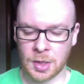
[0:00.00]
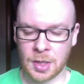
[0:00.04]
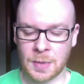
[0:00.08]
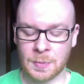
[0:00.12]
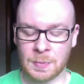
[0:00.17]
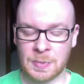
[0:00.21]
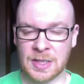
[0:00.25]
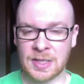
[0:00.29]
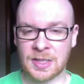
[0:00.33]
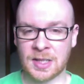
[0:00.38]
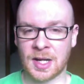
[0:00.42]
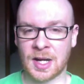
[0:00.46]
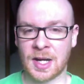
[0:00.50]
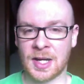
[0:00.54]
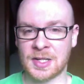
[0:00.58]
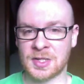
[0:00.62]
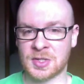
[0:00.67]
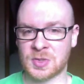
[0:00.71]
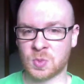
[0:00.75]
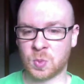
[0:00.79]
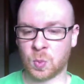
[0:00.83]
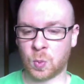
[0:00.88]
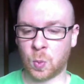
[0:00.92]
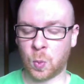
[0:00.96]

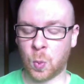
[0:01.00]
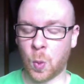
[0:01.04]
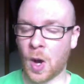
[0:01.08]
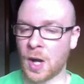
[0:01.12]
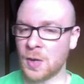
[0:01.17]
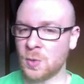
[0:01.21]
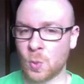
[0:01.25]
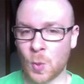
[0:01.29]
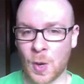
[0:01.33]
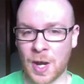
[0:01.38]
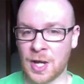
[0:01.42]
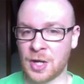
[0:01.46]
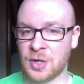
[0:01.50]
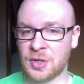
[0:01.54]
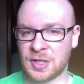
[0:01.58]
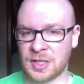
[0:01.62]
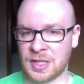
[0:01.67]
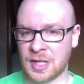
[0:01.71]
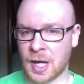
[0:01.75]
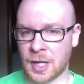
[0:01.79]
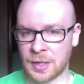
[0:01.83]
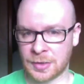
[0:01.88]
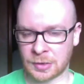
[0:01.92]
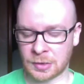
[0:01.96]
Because one way or
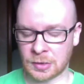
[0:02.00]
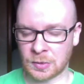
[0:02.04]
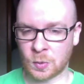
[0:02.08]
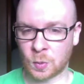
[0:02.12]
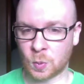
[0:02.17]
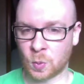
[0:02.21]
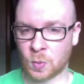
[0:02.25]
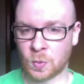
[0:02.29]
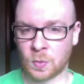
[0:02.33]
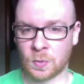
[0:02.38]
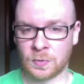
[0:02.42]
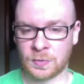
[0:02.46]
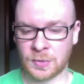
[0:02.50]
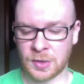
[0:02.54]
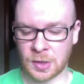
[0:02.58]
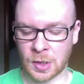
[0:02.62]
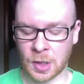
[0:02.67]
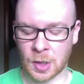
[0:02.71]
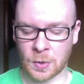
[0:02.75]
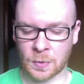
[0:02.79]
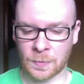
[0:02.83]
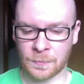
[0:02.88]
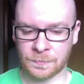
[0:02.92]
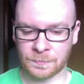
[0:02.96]
the other, you
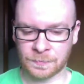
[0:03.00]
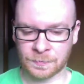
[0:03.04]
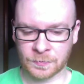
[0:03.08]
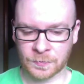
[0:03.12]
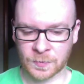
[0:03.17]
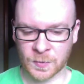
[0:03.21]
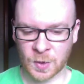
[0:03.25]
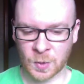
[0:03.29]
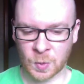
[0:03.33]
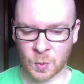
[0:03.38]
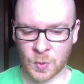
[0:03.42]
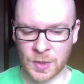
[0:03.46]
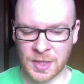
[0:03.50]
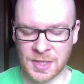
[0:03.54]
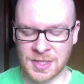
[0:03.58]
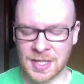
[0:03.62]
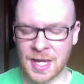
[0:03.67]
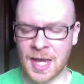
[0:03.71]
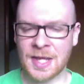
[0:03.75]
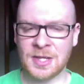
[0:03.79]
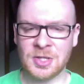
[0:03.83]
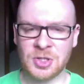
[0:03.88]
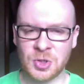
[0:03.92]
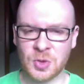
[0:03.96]
know, we
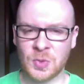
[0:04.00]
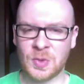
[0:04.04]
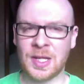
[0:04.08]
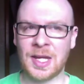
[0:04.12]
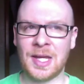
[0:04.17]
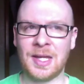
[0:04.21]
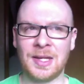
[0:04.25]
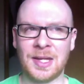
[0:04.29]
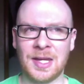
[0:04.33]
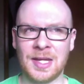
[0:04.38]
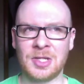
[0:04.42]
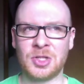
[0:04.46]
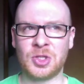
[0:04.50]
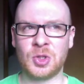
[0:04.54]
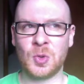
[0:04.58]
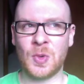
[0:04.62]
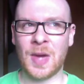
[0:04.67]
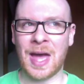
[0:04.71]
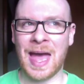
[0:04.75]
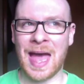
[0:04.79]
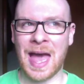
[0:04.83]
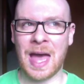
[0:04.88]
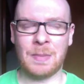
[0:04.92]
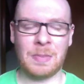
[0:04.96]
tend to get into
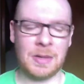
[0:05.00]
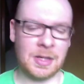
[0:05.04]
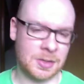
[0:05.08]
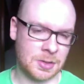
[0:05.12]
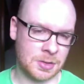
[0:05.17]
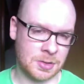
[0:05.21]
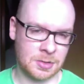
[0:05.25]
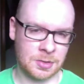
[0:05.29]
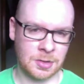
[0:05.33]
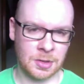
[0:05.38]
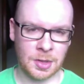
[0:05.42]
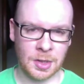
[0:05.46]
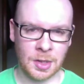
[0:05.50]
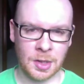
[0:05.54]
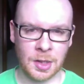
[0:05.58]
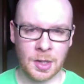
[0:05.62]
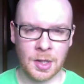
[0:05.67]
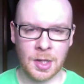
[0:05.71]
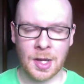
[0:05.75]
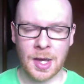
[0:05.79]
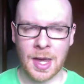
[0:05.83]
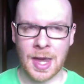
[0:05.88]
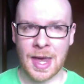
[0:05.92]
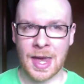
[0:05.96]
habits.
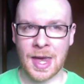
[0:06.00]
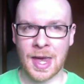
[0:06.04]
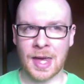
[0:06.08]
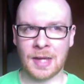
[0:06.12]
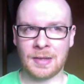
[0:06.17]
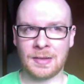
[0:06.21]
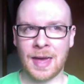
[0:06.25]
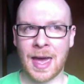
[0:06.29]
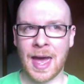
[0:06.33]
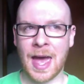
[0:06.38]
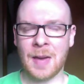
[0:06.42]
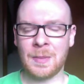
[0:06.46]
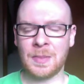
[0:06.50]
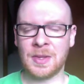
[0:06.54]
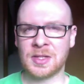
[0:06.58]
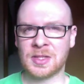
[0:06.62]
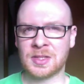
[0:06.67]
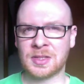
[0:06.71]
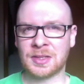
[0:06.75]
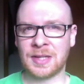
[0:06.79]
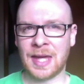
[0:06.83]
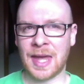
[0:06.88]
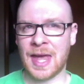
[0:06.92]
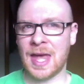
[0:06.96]
And
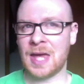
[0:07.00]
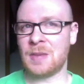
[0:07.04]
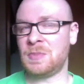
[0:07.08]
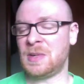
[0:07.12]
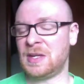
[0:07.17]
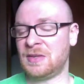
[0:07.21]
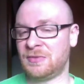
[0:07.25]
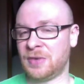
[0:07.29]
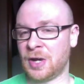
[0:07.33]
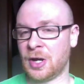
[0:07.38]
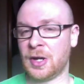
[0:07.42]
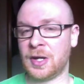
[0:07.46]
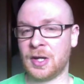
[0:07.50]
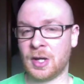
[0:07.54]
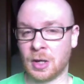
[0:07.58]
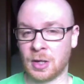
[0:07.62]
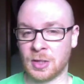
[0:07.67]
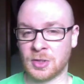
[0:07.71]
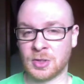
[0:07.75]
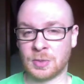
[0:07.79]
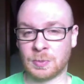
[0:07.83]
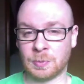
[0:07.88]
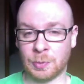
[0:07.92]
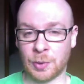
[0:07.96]
habits can be very
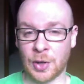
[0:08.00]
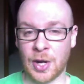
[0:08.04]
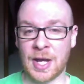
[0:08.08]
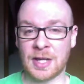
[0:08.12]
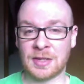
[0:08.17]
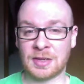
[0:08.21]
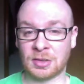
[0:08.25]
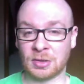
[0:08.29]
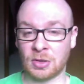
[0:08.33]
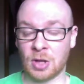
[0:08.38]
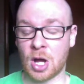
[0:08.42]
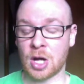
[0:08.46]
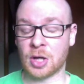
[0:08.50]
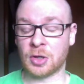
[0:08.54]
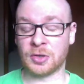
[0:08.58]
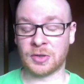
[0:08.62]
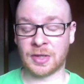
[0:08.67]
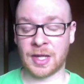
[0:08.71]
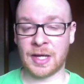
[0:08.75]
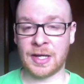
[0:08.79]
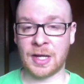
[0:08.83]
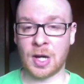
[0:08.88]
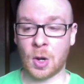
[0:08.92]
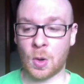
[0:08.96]
hard to break the longer
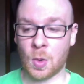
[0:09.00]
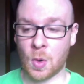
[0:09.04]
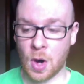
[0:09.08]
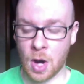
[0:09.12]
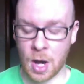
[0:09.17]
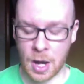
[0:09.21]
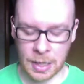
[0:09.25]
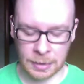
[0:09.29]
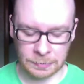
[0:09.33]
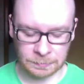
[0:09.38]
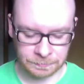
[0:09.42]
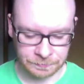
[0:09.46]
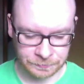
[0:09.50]
they go on.